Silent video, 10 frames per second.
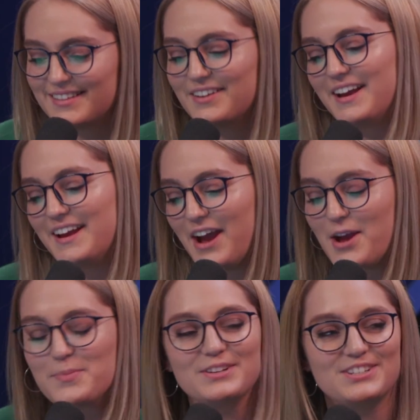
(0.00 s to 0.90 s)
Okay, I
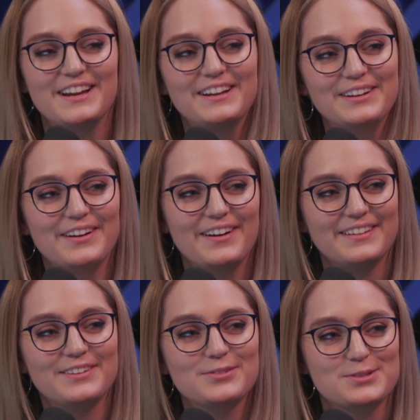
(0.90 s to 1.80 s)
appreciate
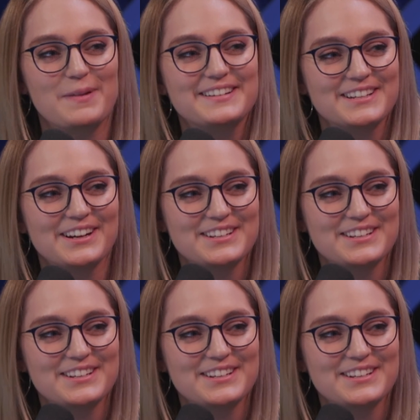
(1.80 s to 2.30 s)
you respecting our